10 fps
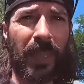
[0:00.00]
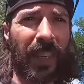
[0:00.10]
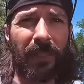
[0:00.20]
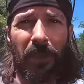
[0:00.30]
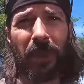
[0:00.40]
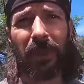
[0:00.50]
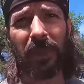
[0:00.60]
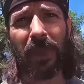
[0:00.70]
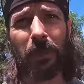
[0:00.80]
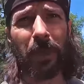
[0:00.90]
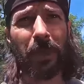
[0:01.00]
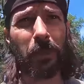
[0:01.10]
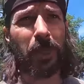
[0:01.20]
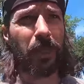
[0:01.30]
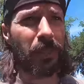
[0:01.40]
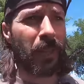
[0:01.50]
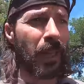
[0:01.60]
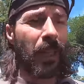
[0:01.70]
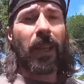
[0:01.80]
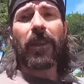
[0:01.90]
I haven't tried the CD player because
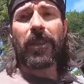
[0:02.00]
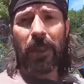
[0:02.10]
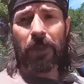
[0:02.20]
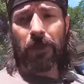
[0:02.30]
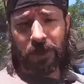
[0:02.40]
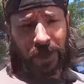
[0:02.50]
the teeter